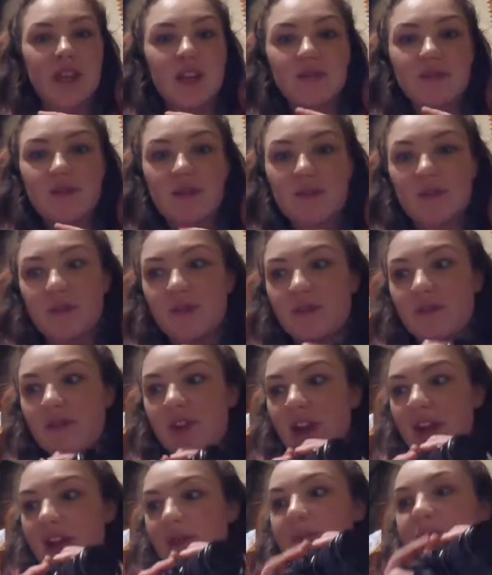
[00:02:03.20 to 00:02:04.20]
from the
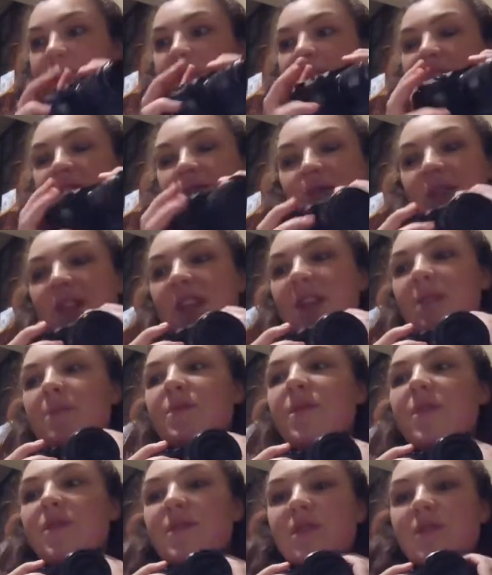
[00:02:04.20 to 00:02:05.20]
frame. So I think I'm
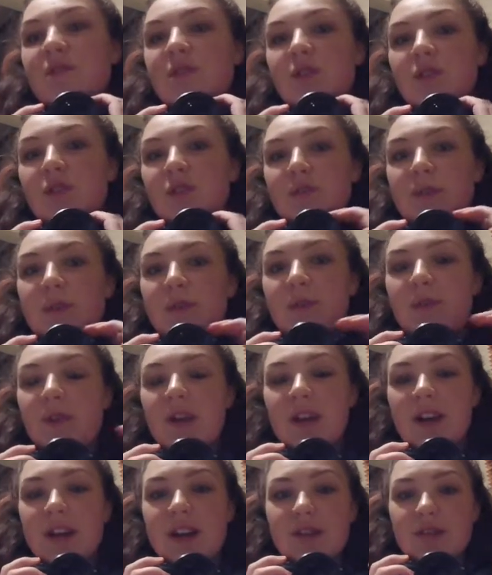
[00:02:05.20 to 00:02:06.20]
going to record my
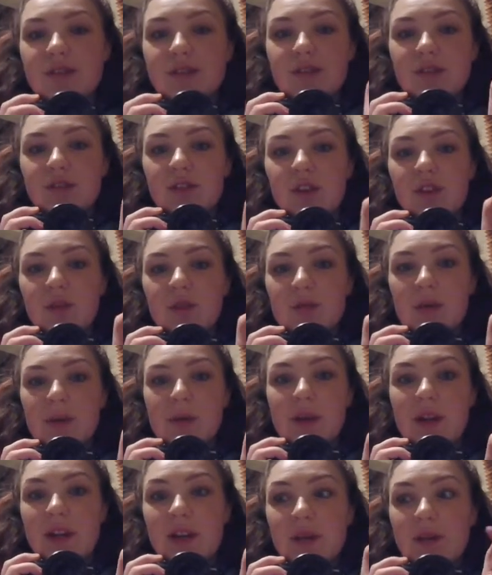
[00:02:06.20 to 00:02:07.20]
workouts on the GoPro
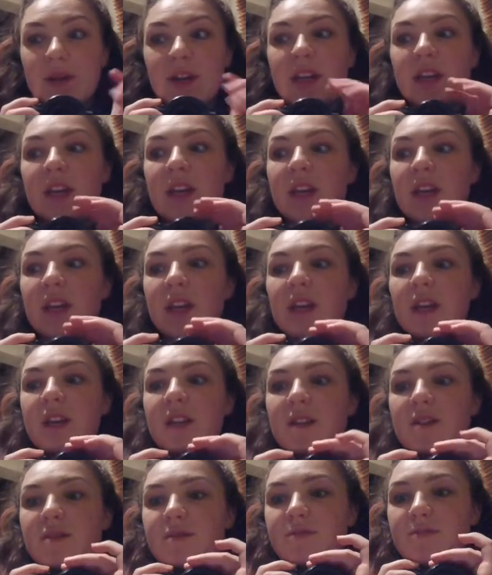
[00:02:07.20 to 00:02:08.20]
anyway. The
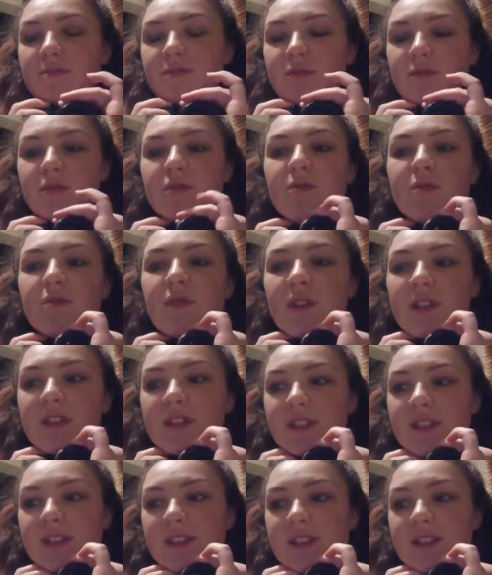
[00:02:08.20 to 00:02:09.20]
quality
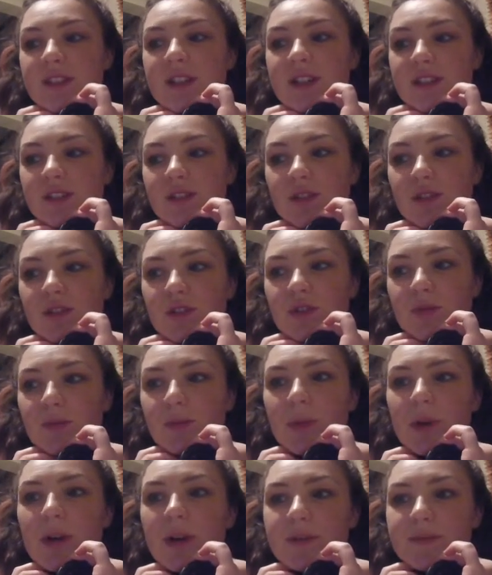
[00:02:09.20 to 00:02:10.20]
isn't as good,
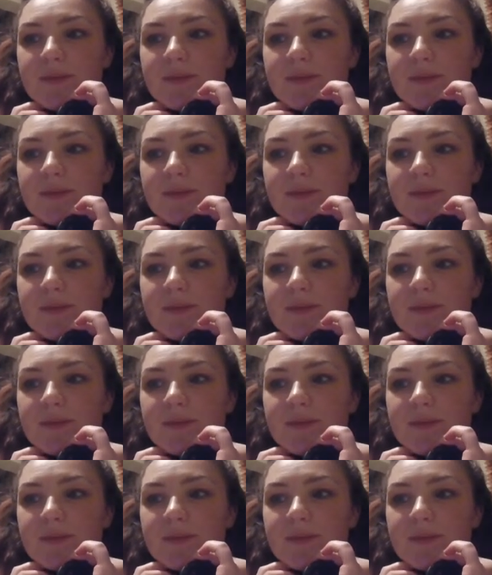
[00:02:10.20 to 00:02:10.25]
but